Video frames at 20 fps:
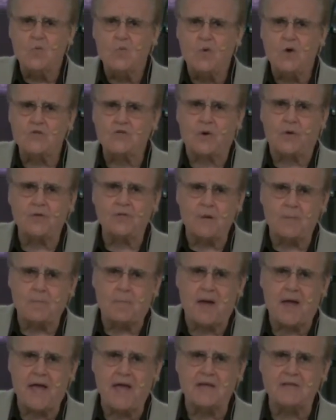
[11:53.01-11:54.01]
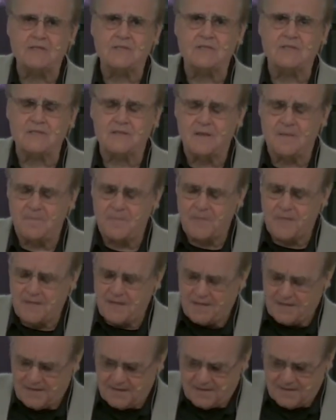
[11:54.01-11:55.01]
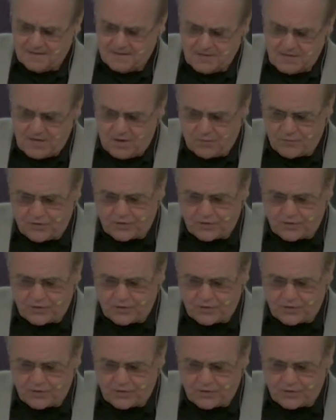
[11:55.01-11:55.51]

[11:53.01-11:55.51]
which are in the past you know,